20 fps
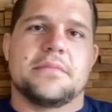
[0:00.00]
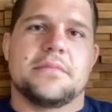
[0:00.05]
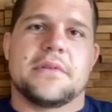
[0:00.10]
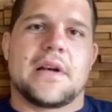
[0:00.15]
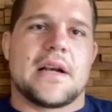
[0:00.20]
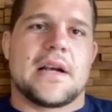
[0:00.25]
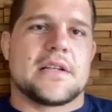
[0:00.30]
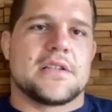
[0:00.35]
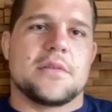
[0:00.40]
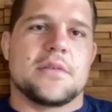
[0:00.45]

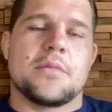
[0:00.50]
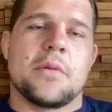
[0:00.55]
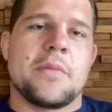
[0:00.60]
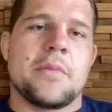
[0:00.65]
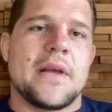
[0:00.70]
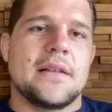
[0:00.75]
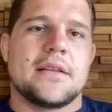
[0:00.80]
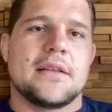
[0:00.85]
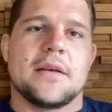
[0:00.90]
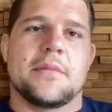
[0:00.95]
crash the
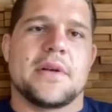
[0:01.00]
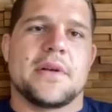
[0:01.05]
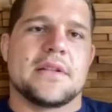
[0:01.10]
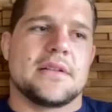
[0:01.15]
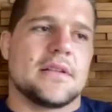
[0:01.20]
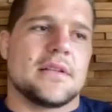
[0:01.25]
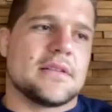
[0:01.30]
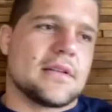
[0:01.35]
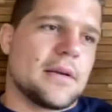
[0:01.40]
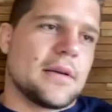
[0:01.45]
momentum and
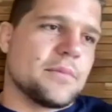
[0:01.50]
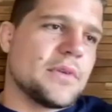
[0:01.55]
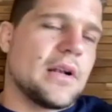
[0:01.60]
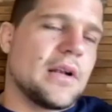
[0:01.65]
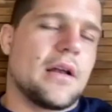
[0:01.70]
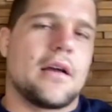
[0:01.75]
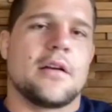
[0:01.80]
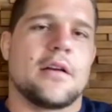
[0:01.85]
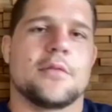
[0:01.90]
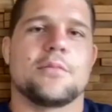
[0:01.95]
disrupt the
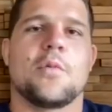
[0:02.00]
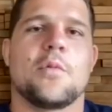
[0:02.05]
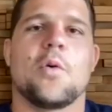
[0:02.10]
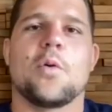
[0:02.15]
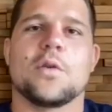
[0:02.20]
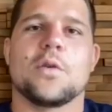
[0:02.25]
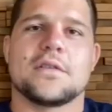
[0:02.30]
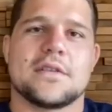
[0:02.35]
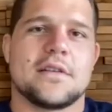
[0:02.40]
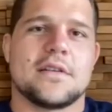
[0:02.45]
lineup
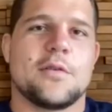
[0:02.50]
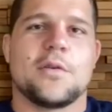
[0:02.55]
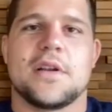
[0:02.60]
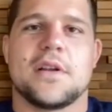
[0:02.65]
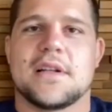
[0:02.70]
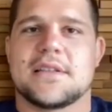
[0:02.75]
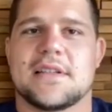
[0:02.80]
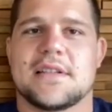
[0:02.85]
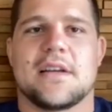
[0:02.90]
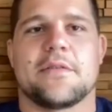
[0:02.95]
malls and all
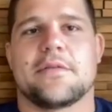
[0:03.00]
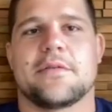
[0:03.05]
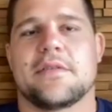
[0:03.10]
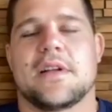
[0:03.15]
that stuff.